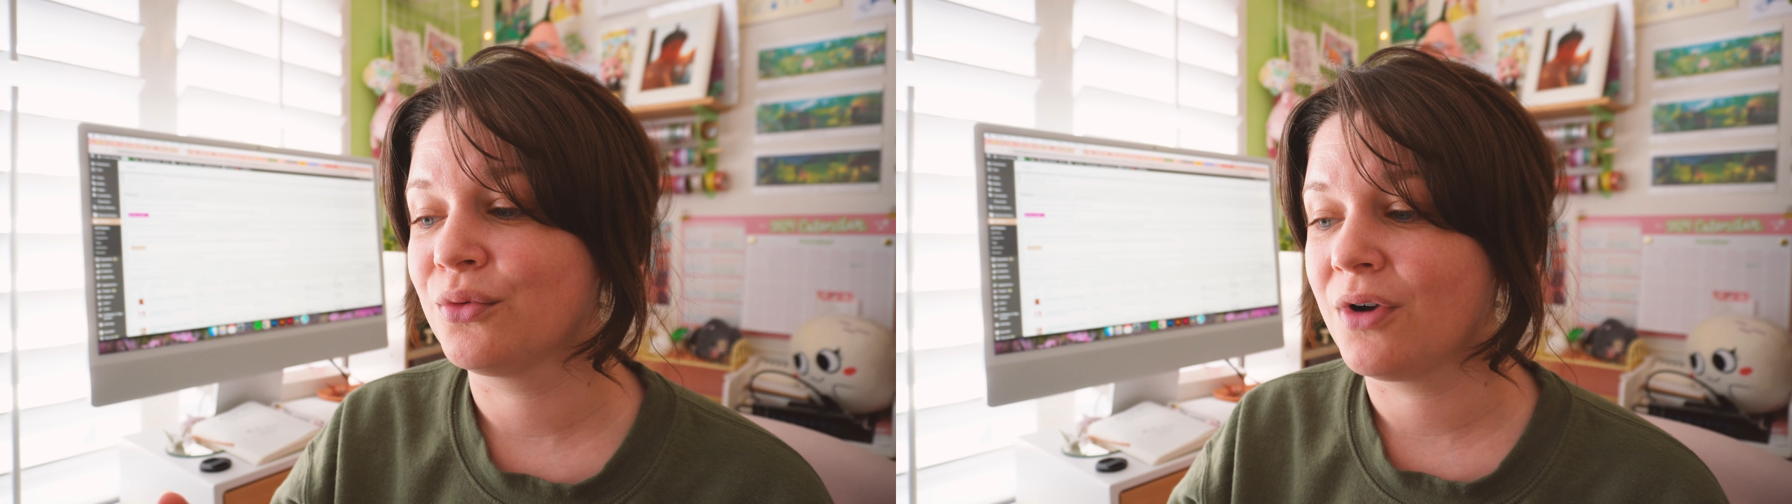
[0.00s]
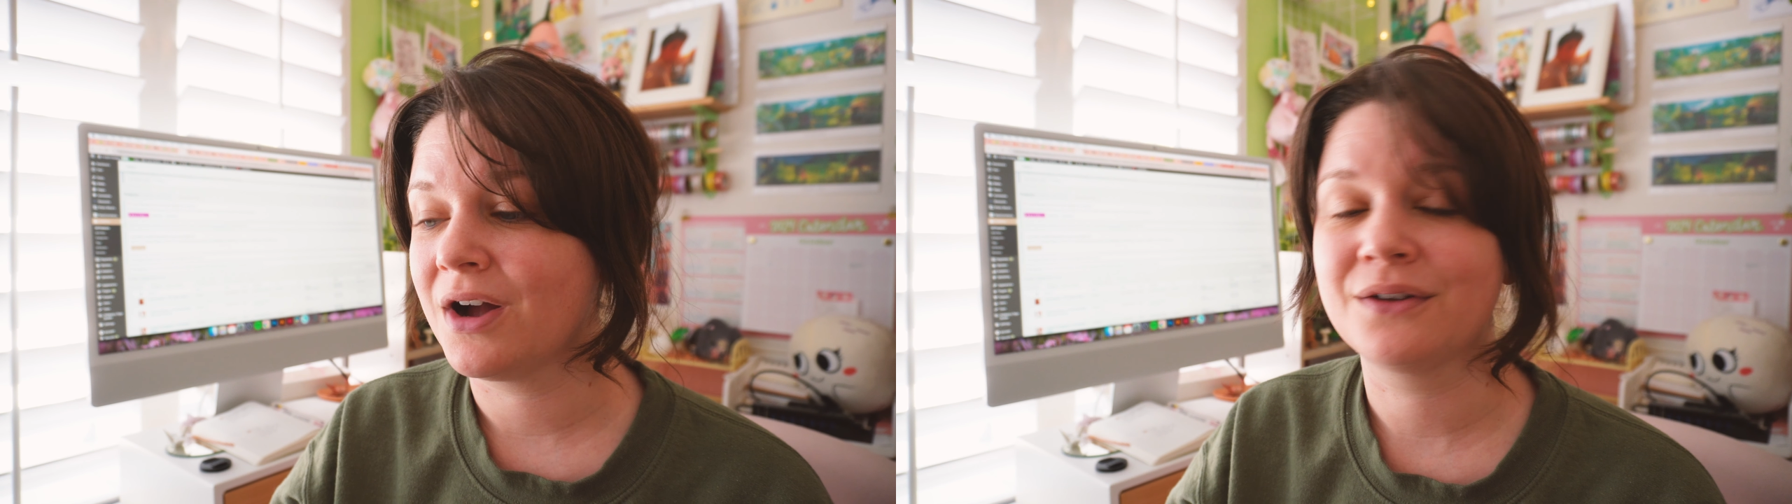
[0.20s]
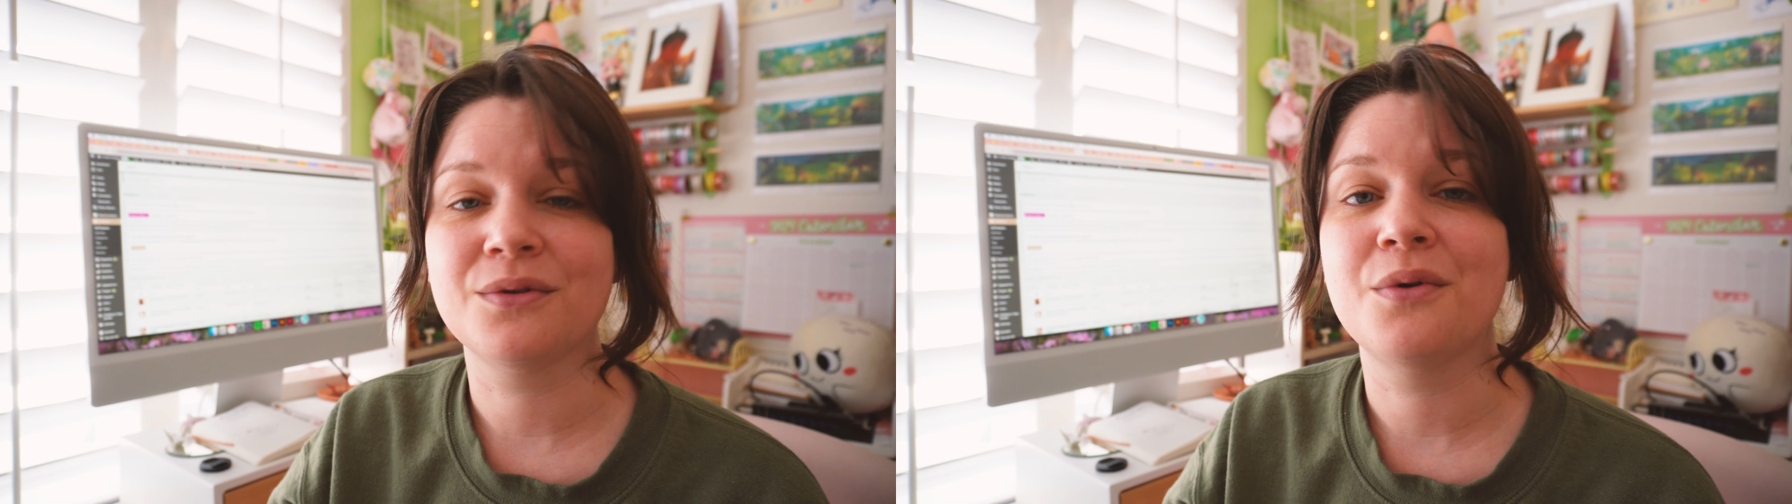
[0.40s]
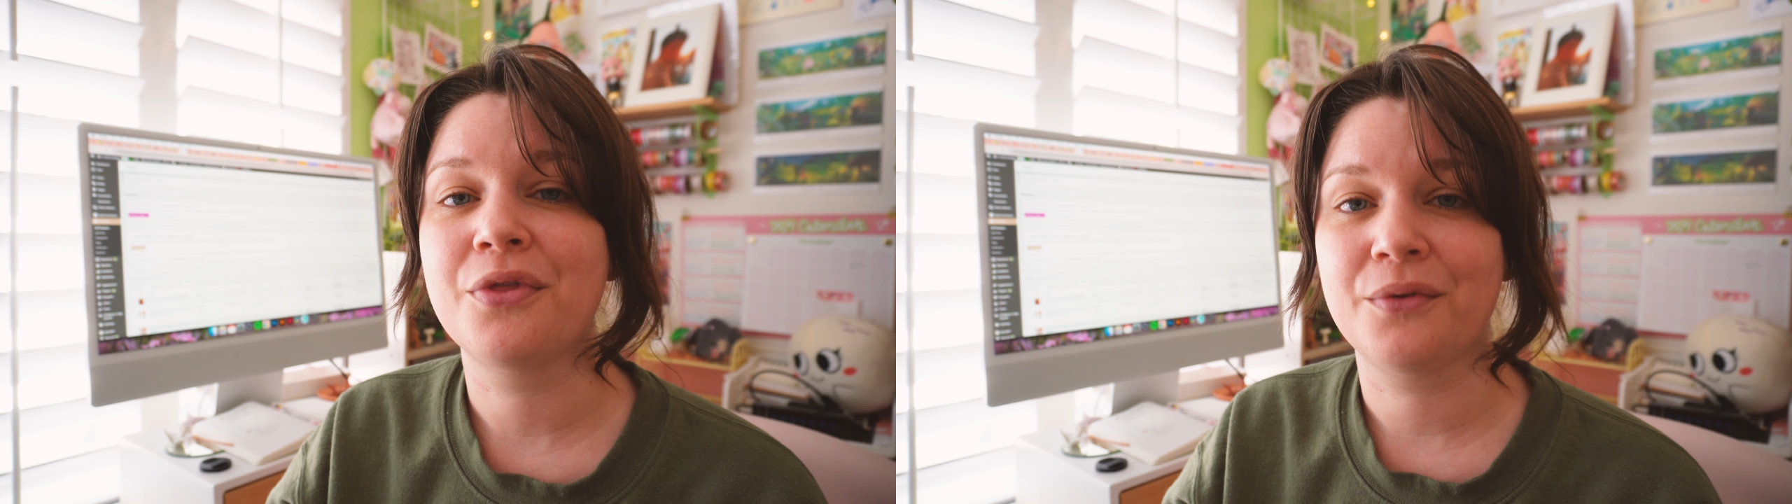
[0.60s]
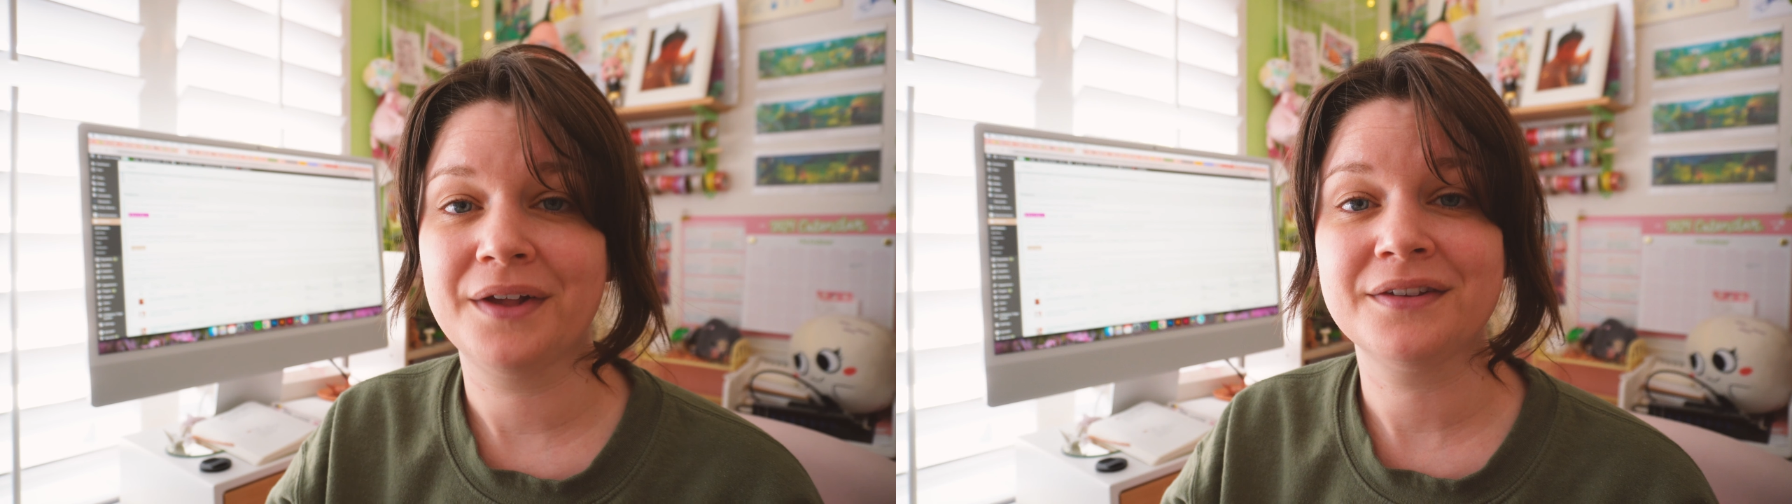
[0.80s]
rock and roll
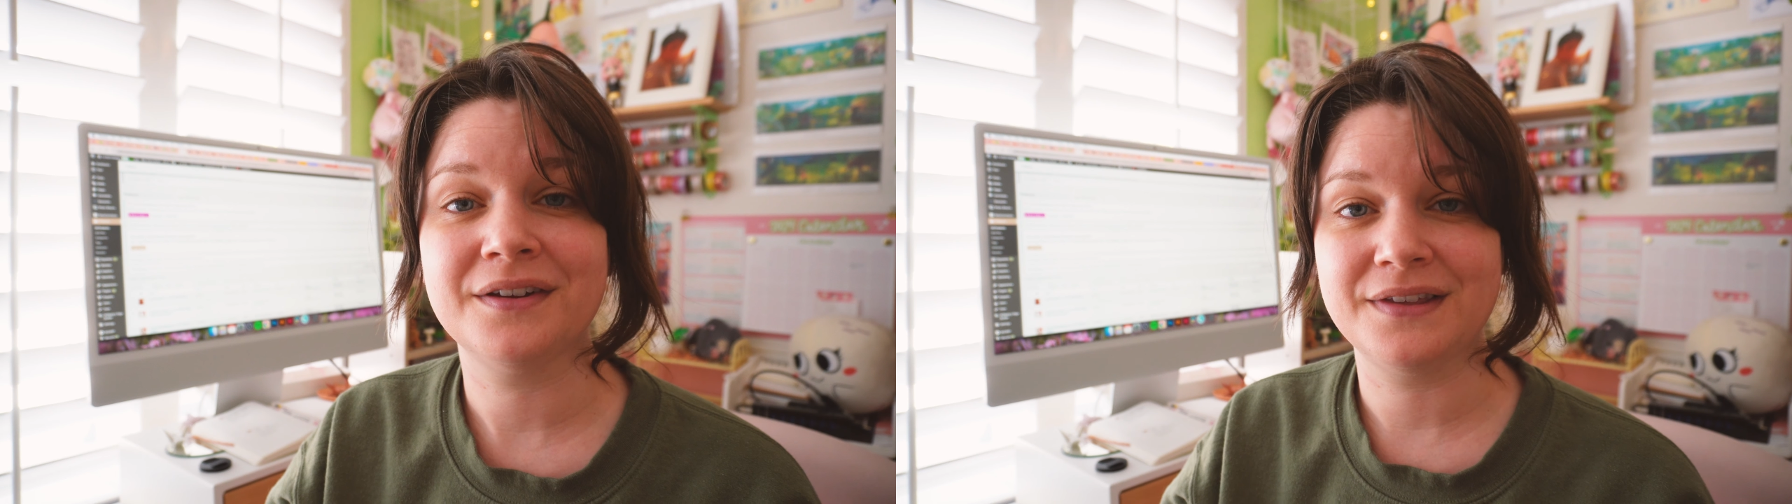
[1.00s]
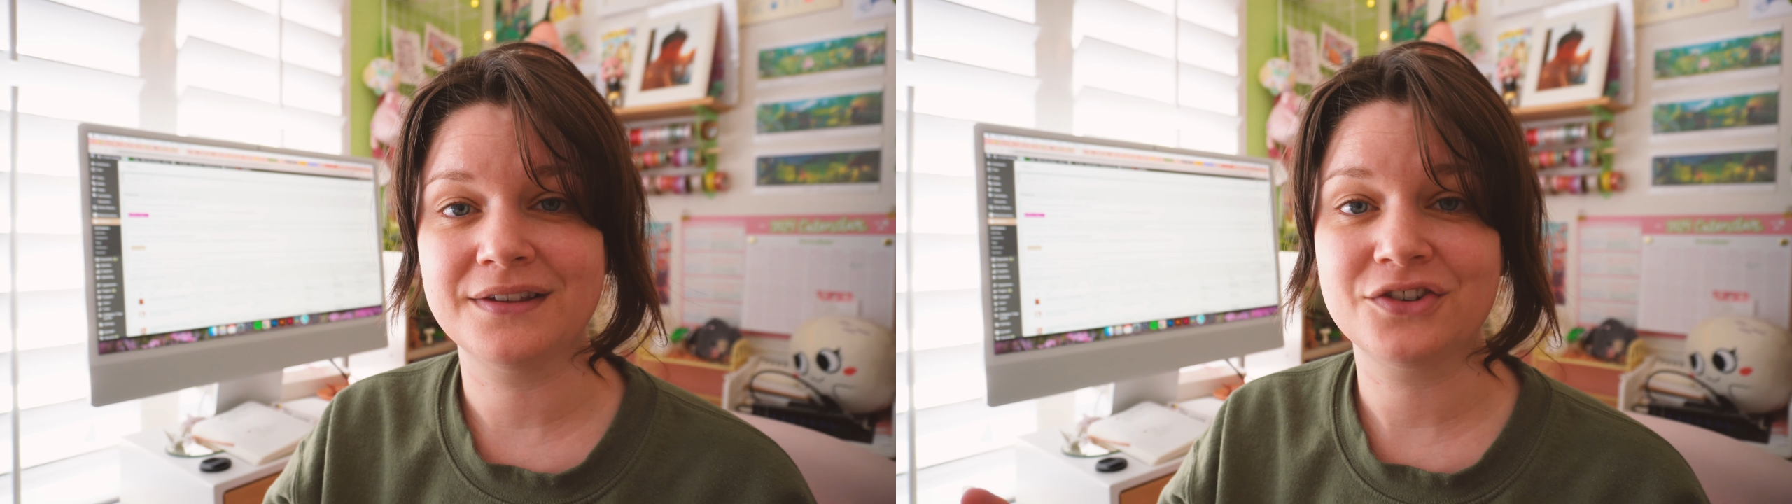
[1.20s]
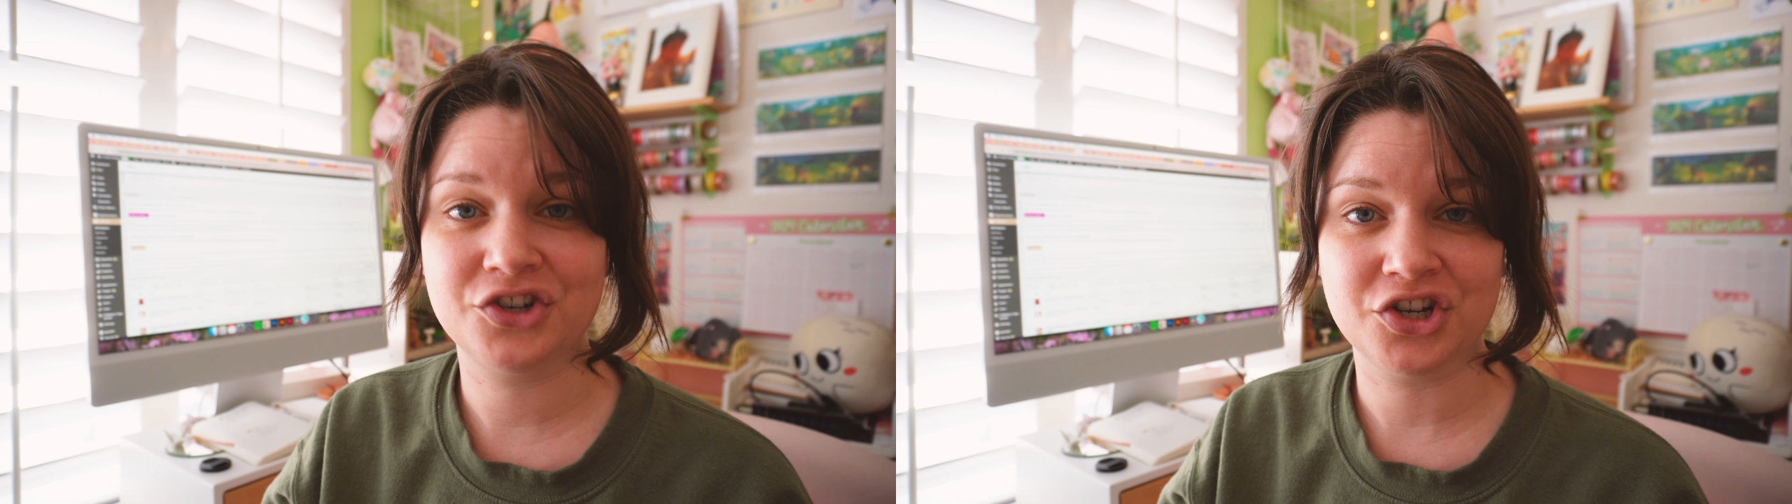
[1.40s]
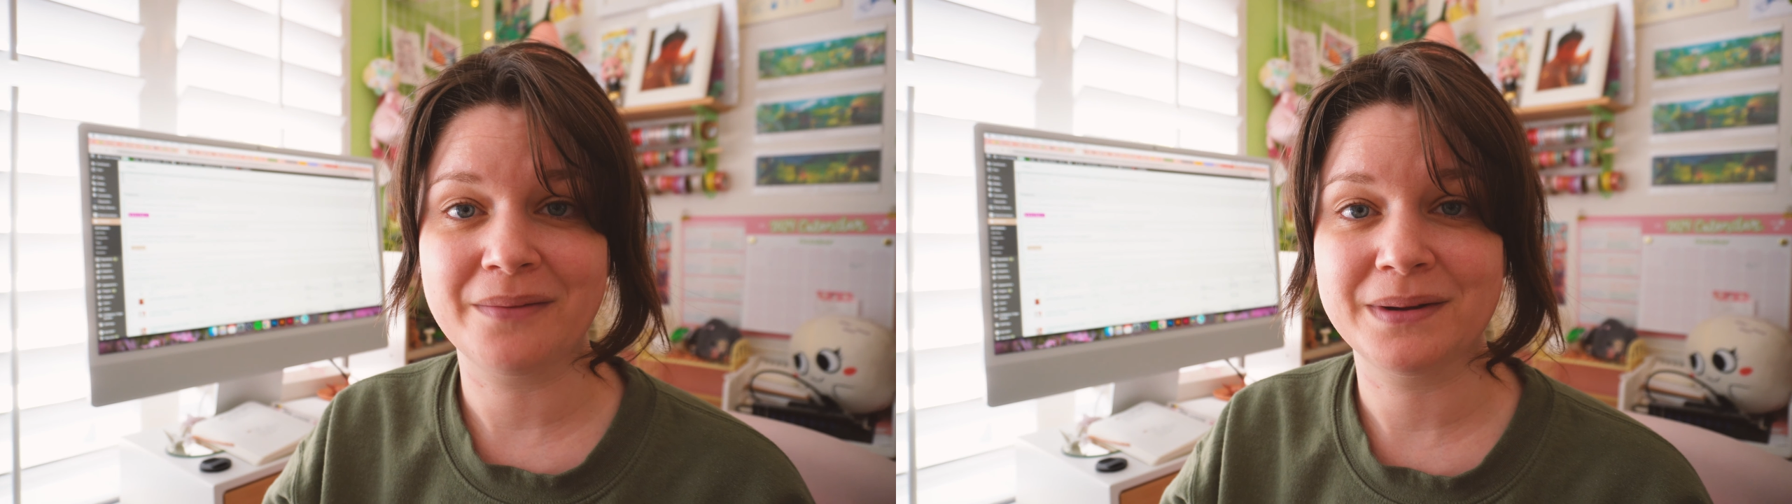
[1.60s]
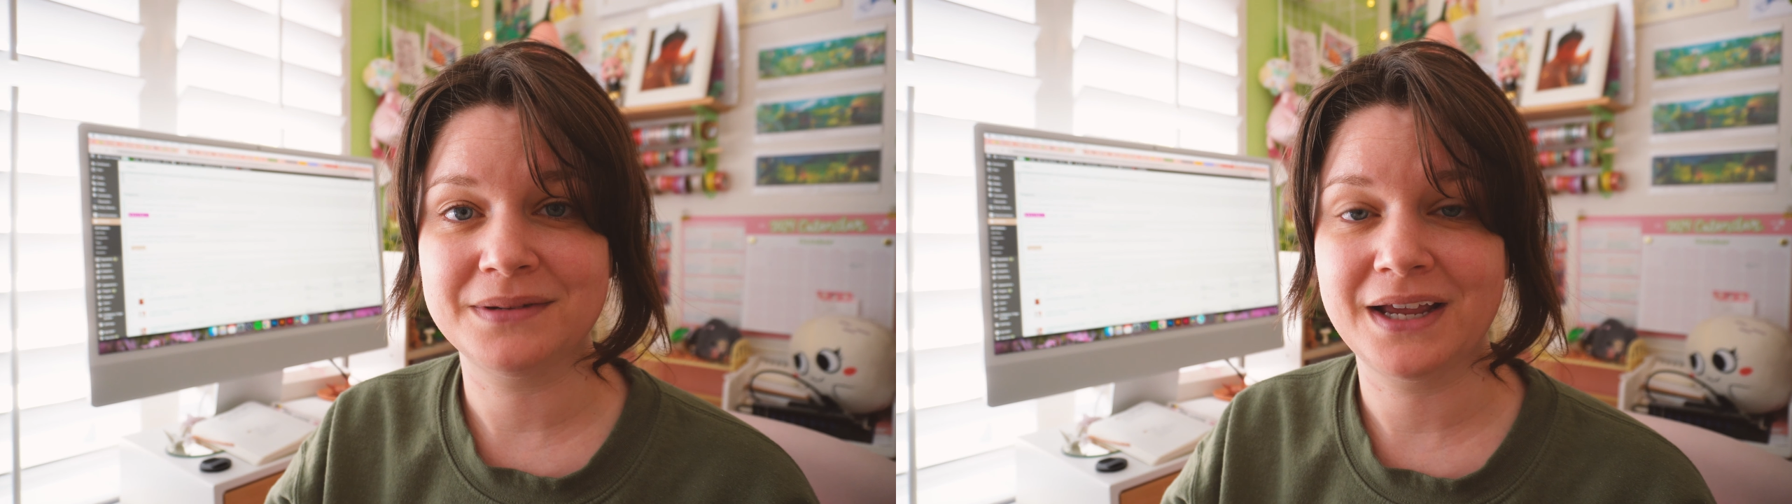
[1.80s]
with the rest of this
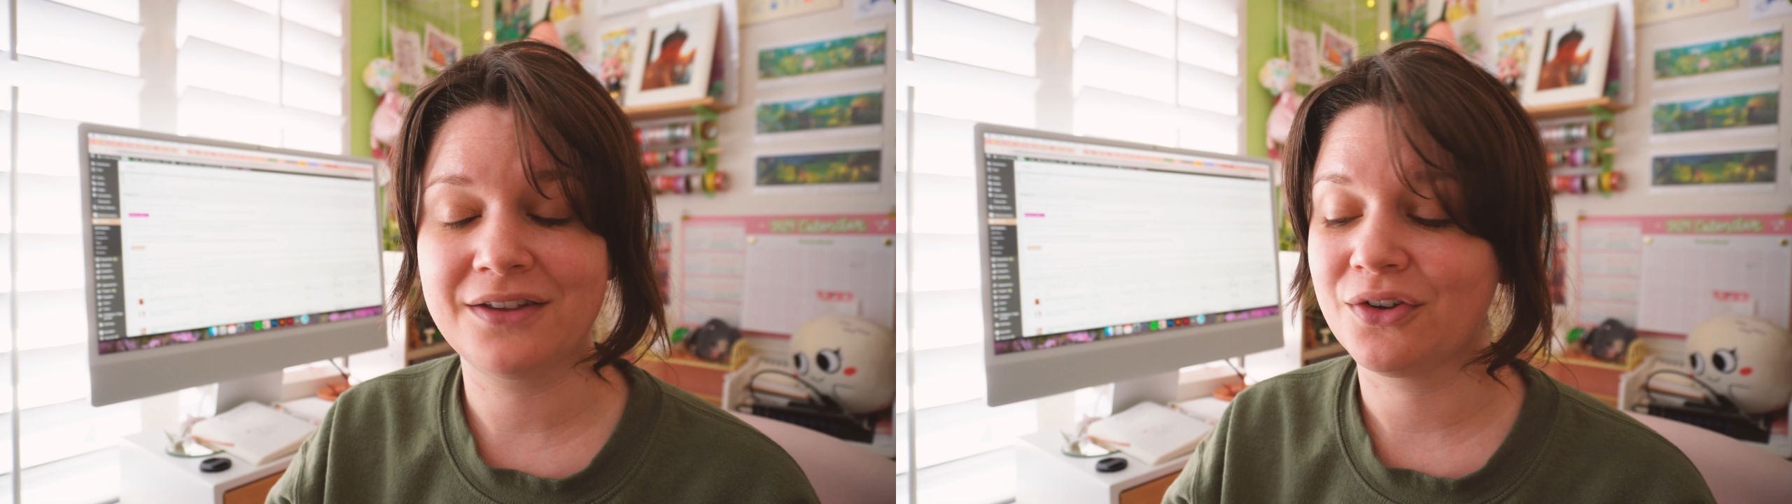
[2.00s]
shop update.